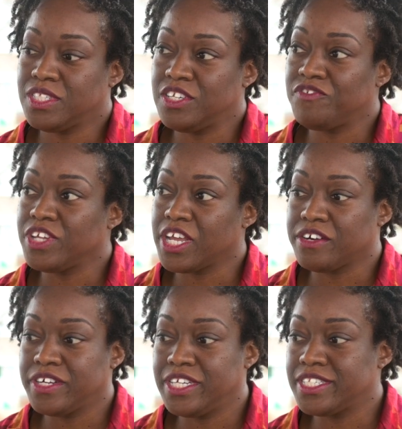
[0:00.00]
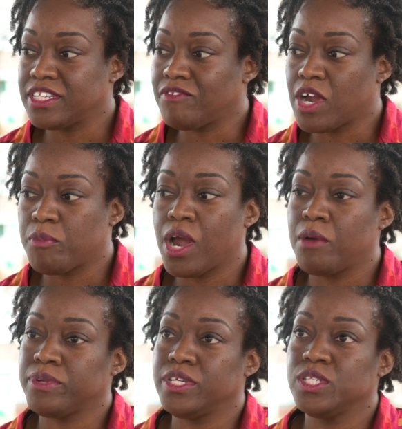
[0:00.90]
different areas of our
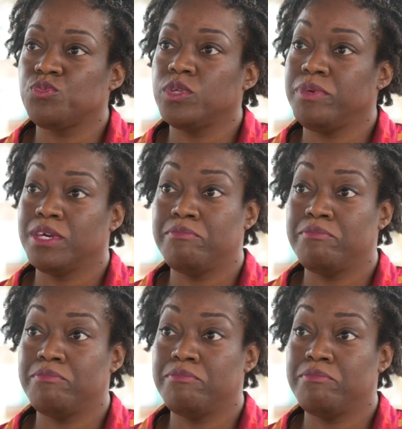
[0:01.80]
properties would be